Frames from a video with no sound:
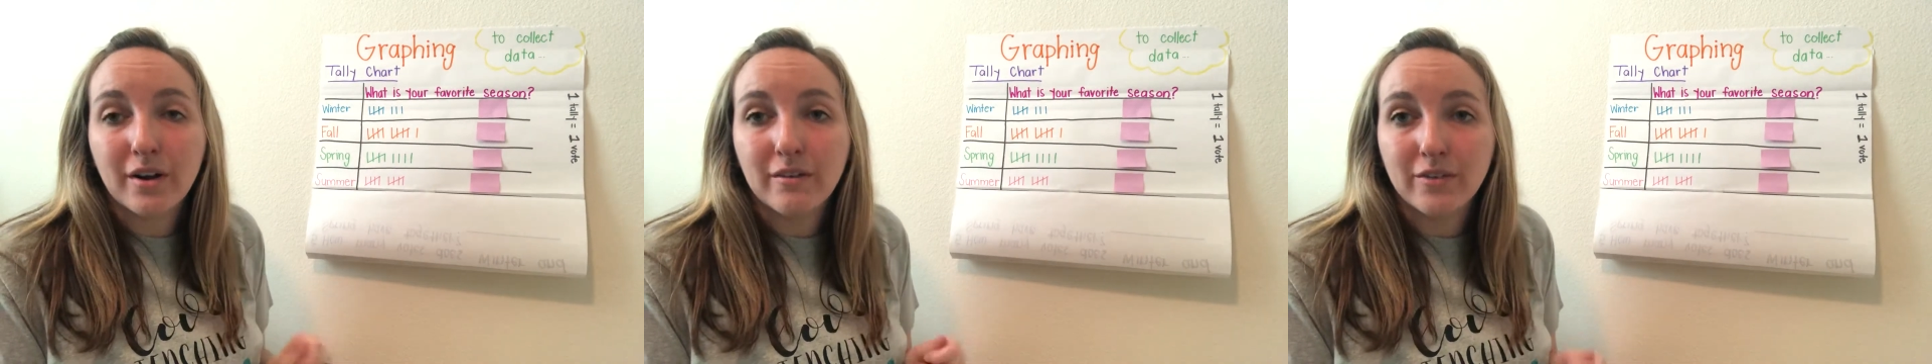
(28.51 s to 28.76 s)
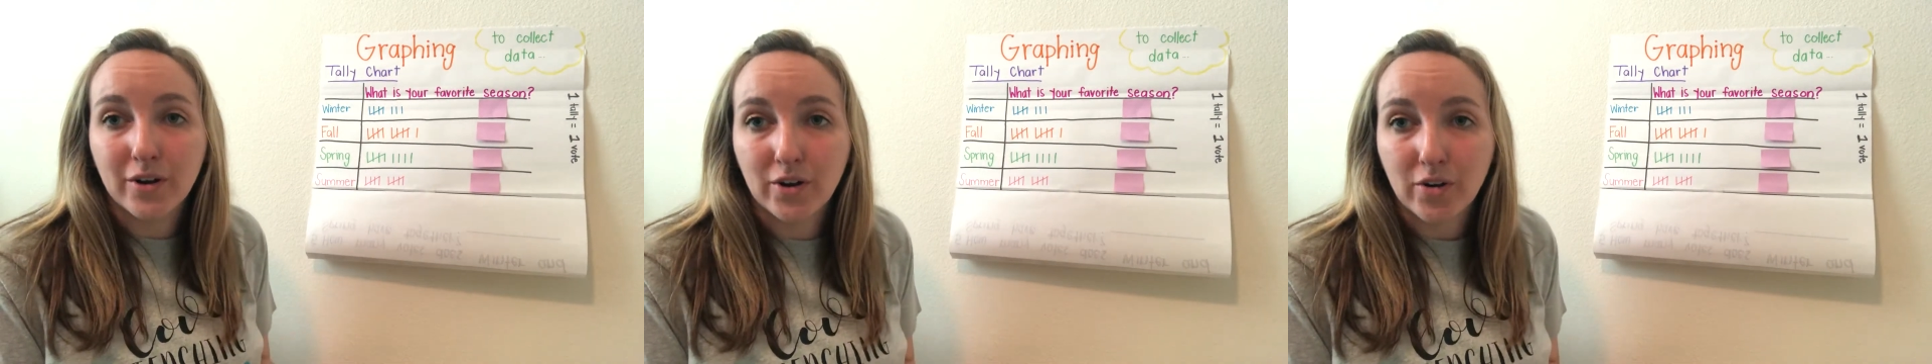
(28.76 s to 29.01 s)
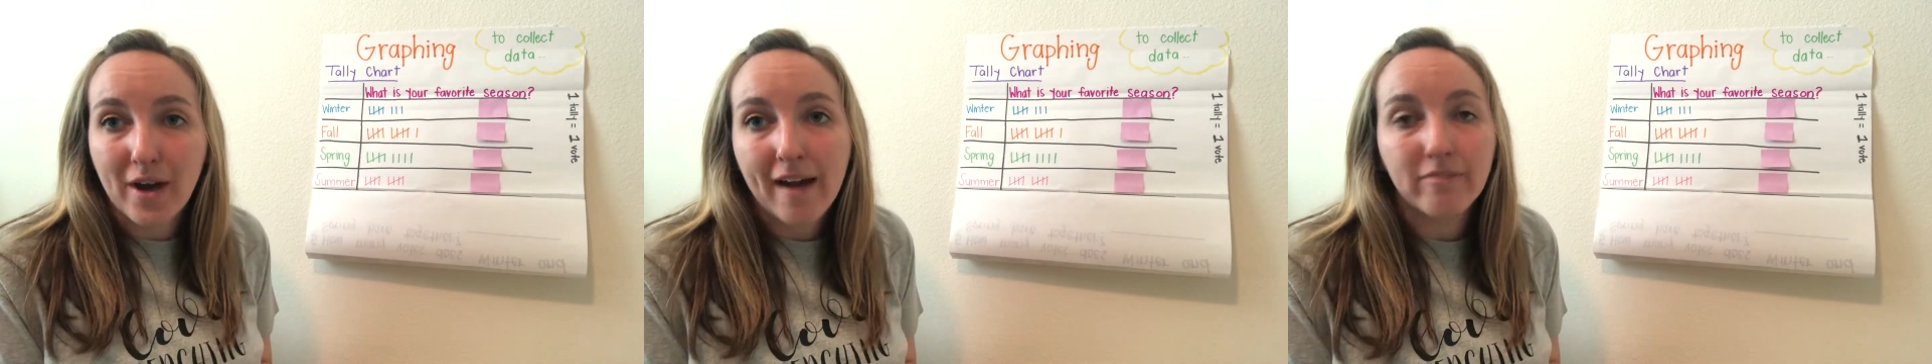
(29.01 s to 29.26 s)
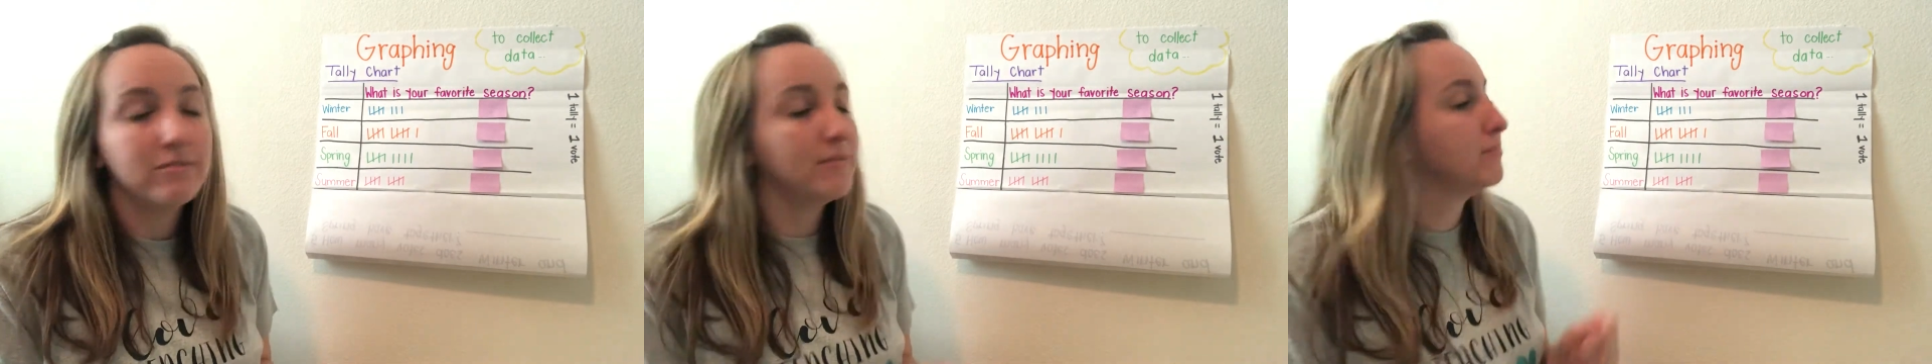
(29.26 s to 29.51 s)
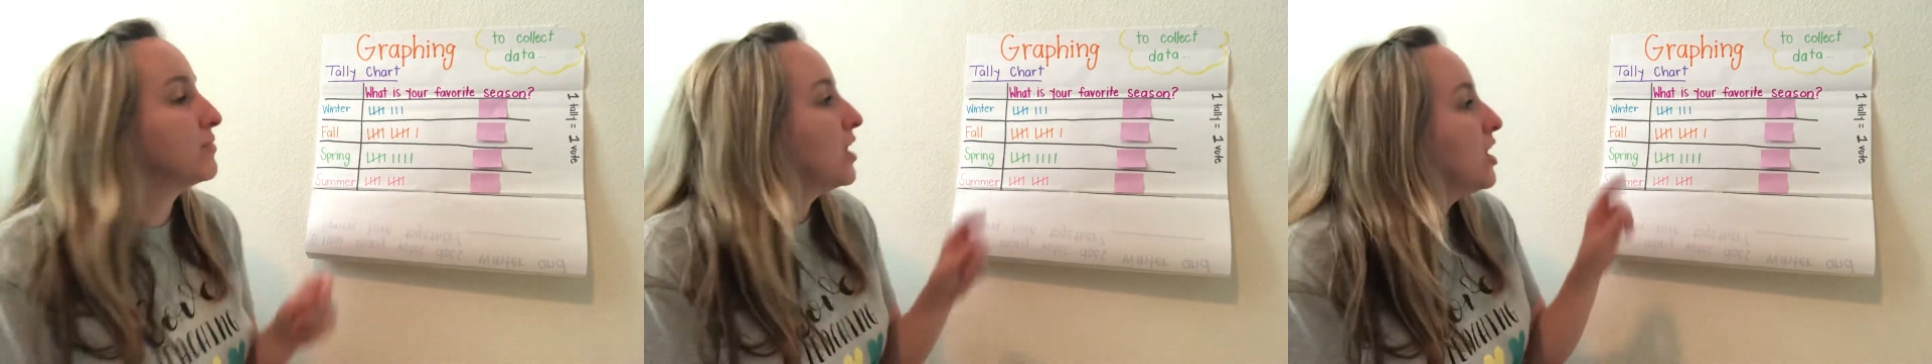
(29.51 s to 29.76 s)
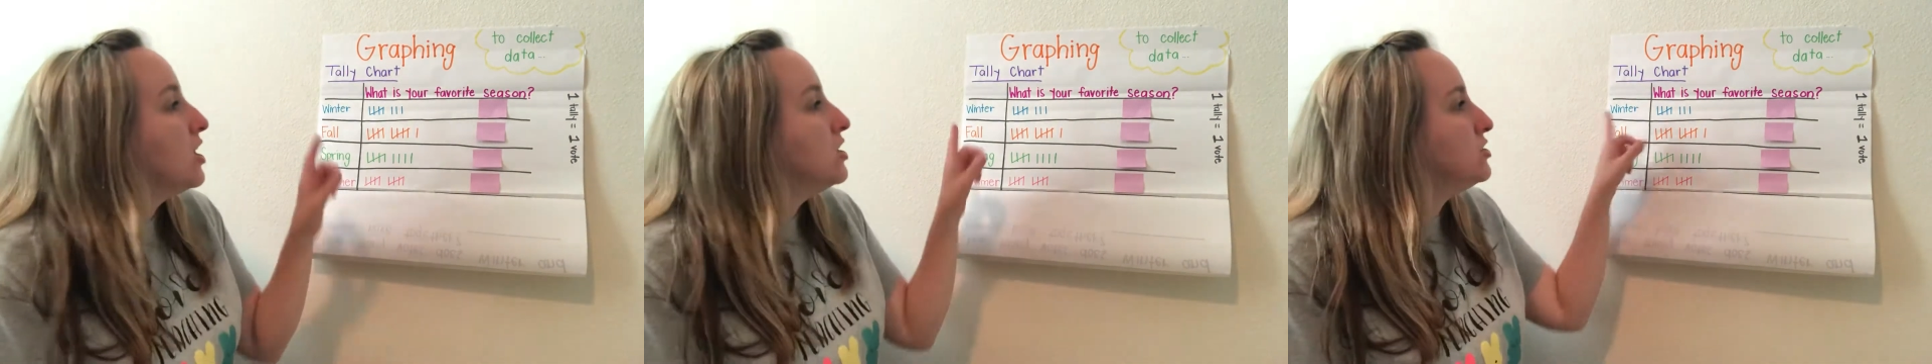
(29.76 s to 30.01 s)
of your graph.
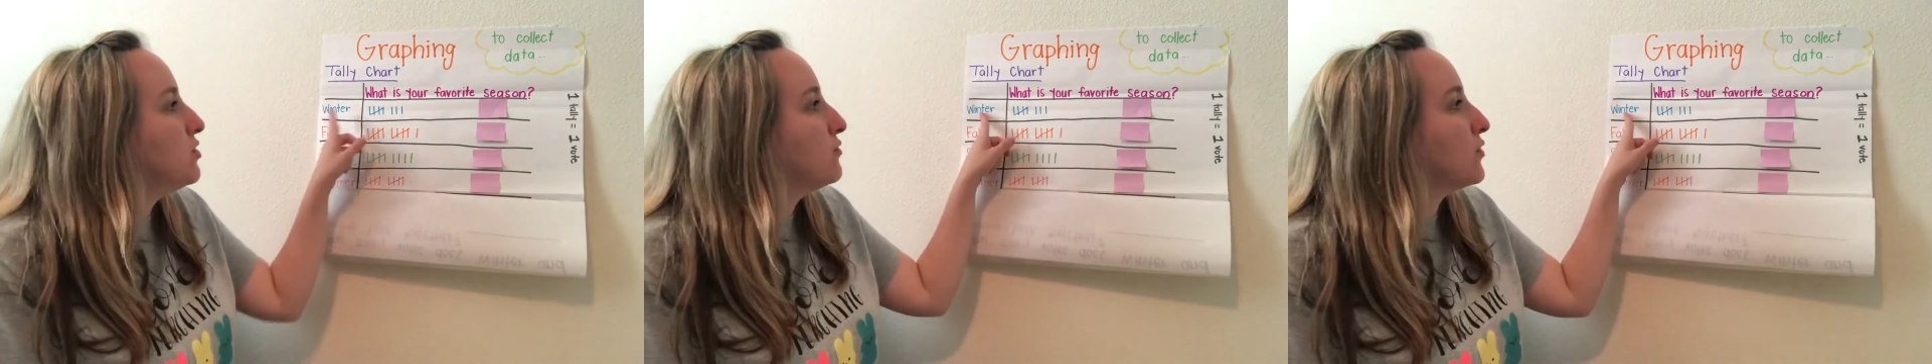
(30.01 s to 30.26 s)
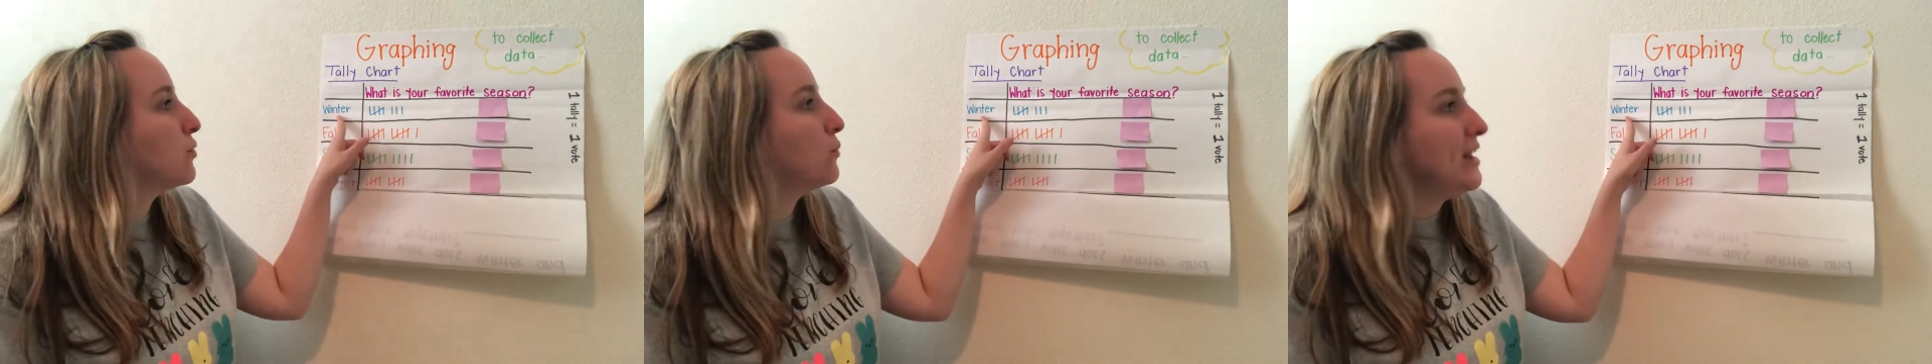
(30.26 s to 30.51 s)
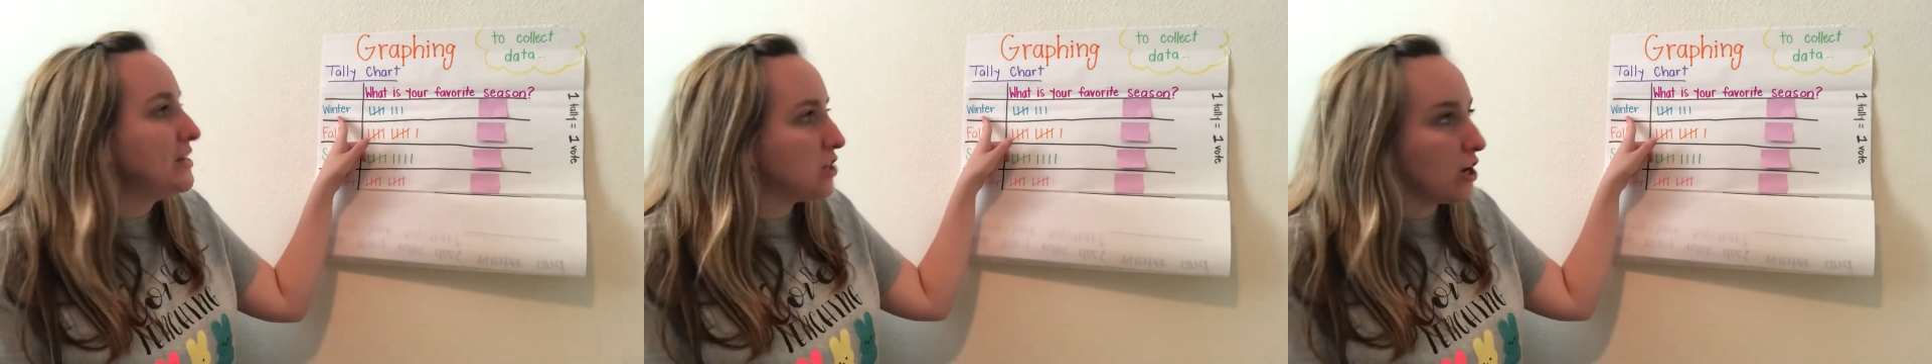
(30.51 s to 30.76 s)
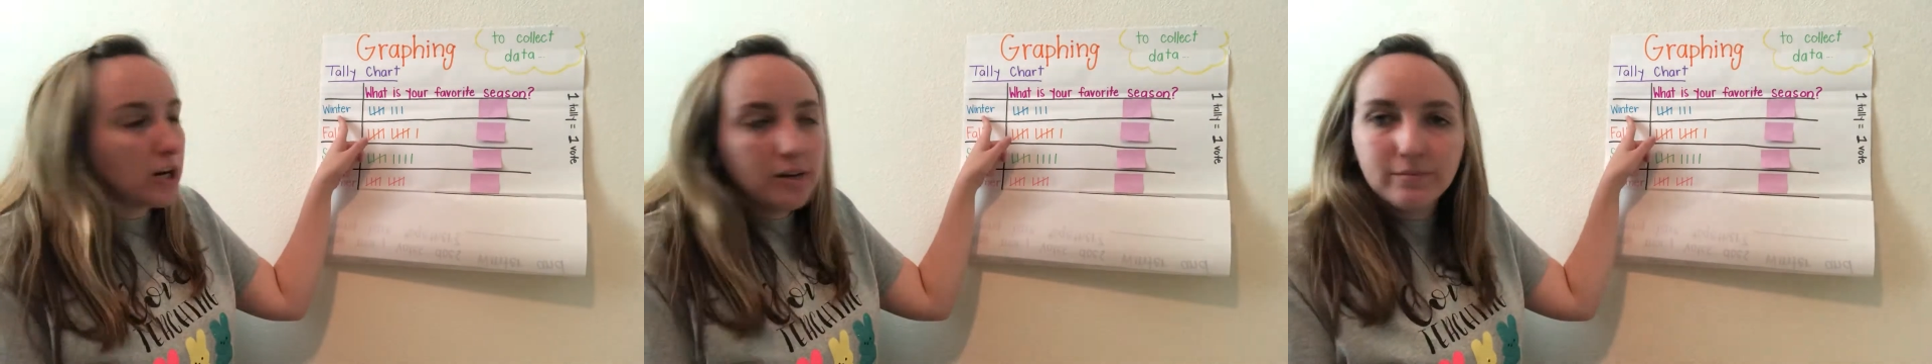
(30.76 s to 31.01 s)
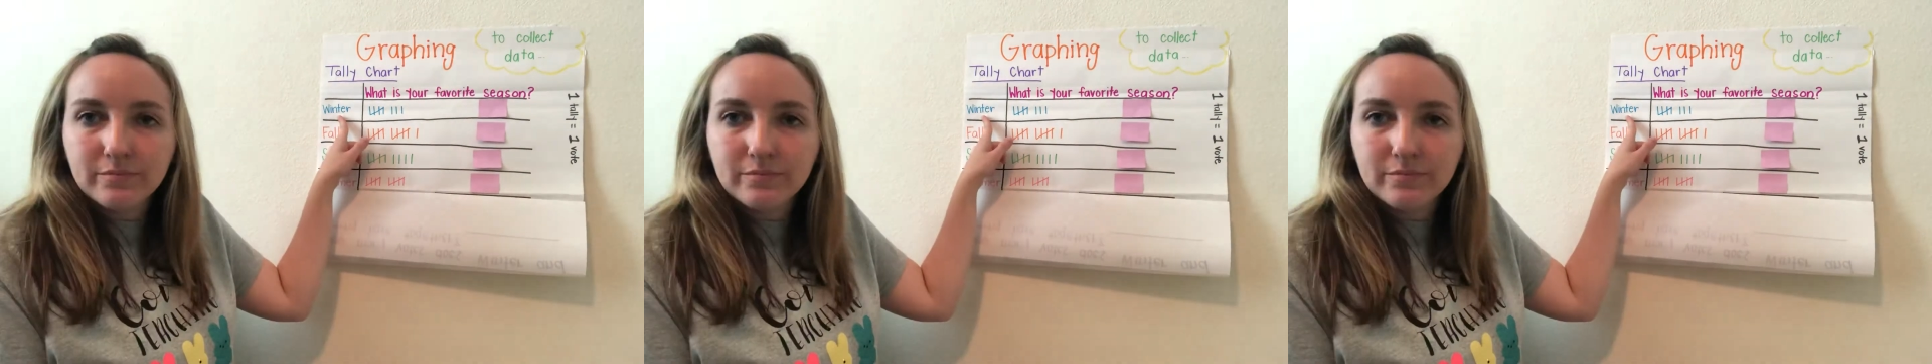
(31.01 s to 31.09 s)
So for winter,